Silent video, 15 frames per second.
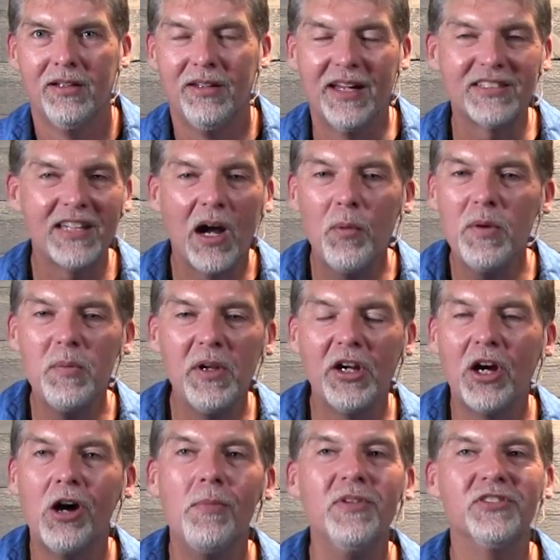That's how we
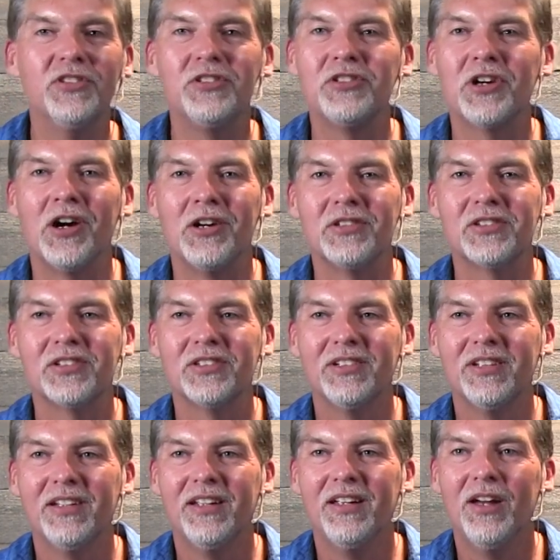become as the church
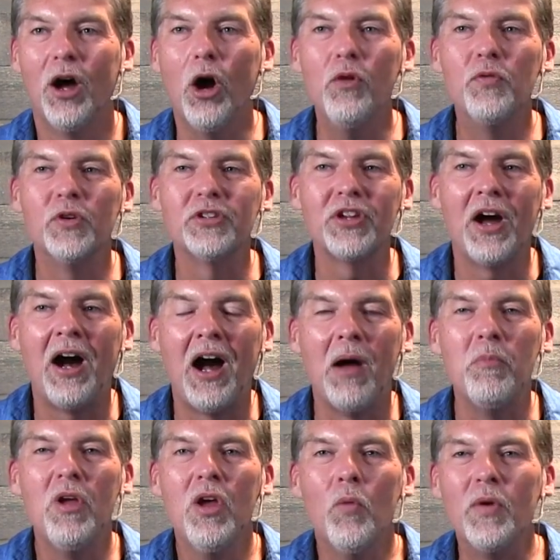over
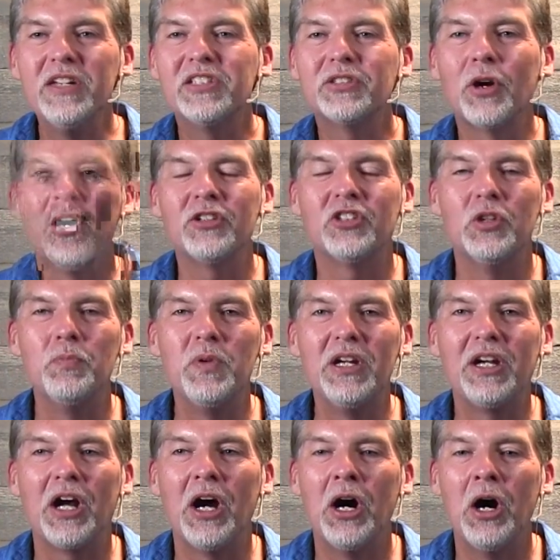time, we start to
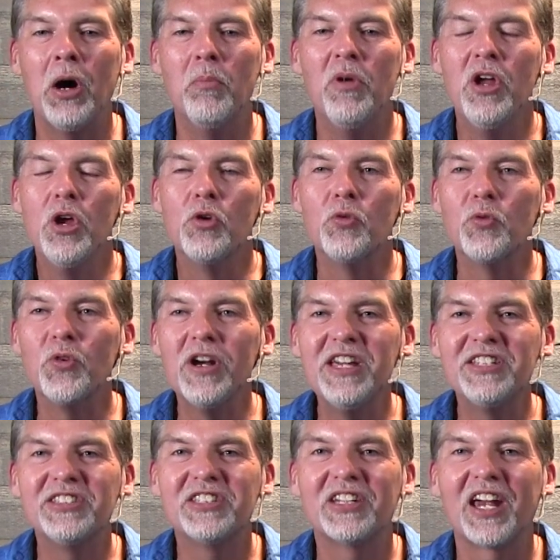become
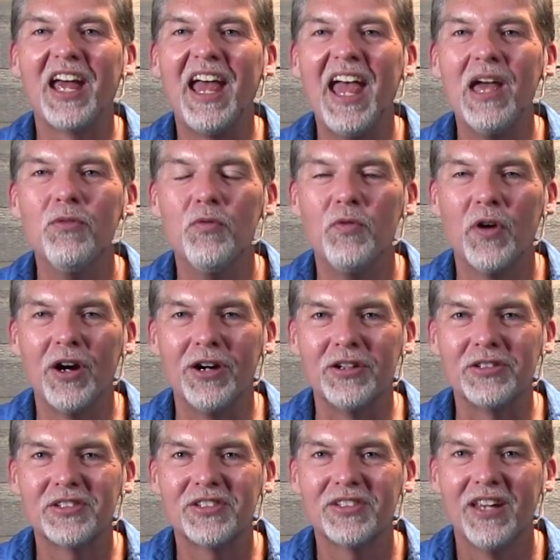risk
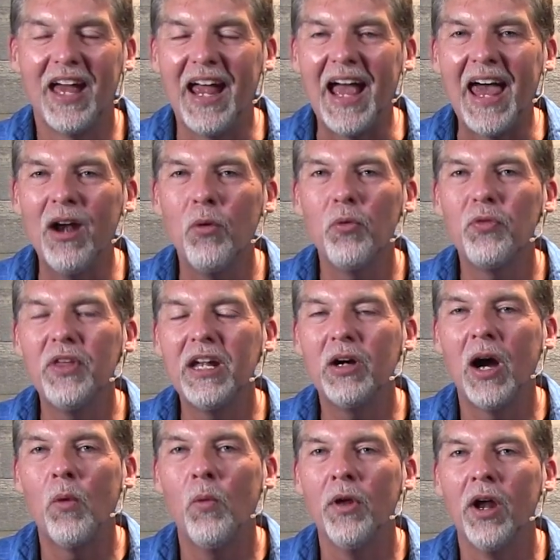adverse. Hey, I don't think
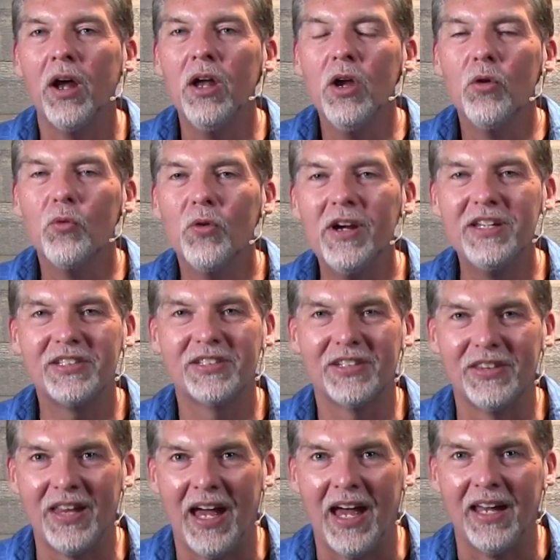I want to risk
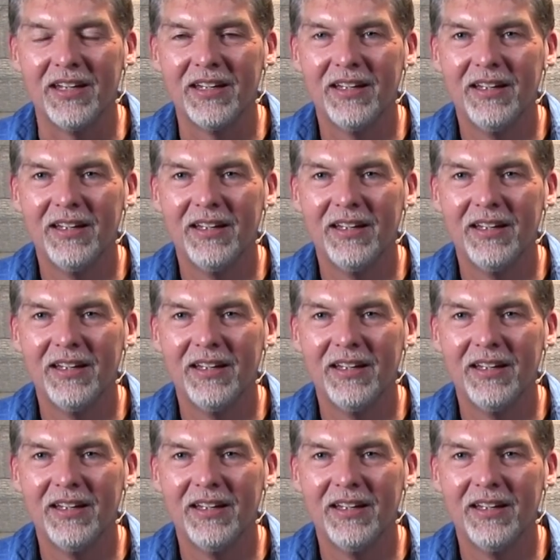that.